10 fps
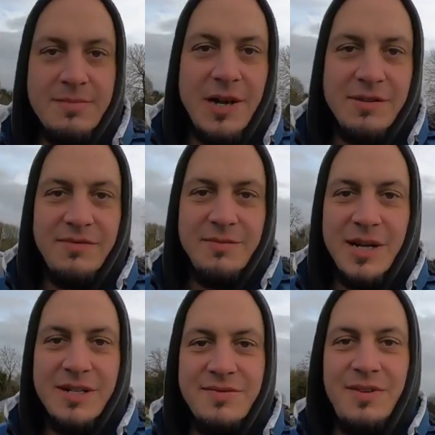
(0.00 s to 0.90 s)
is Martin from
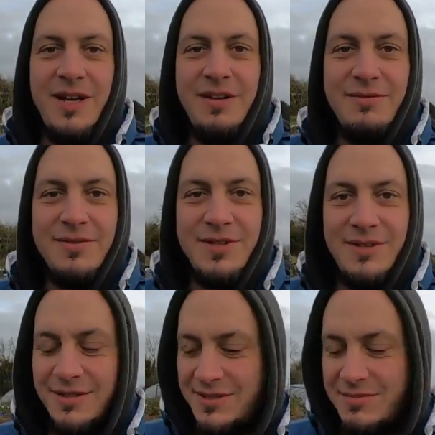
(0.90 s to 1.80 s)
Gardens for Life.
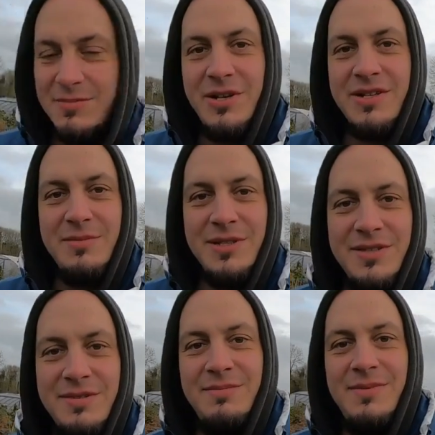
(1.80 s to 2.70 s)
So it's
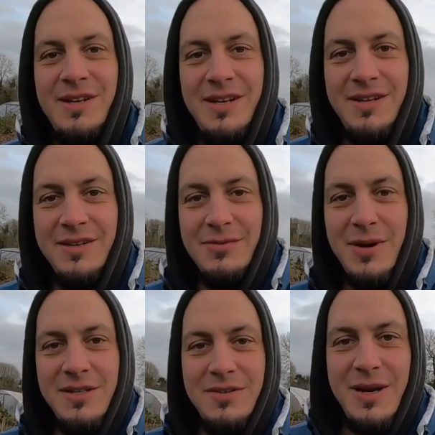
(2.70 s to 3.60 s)
Christmas
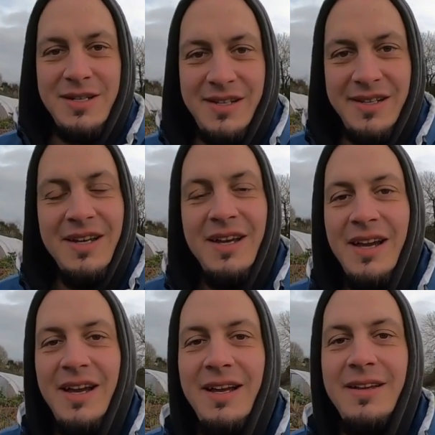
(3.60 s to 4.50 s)
2020
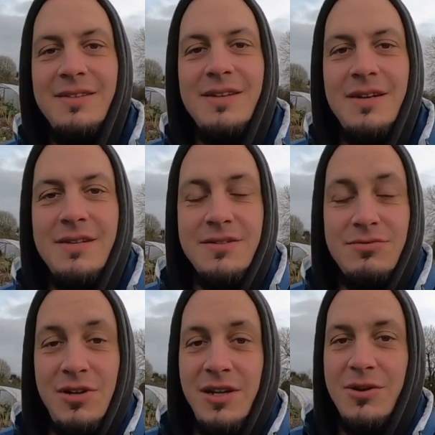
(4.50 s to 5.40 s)
and
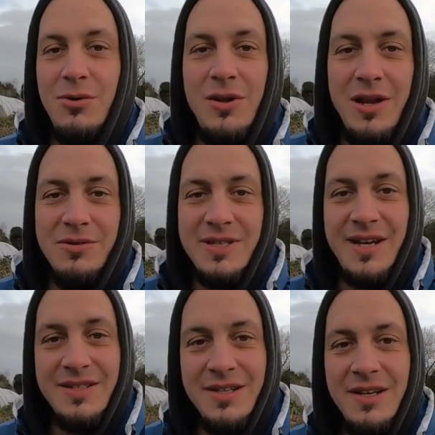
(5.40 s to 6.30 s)
it's really cold
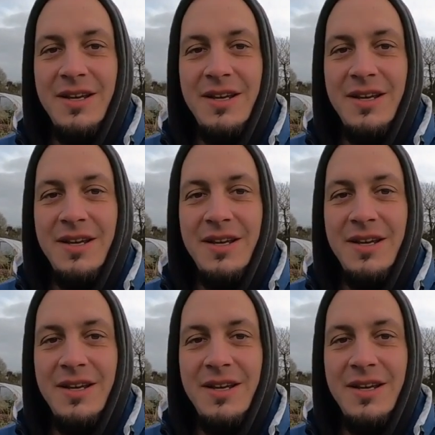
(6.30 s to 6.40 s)
outside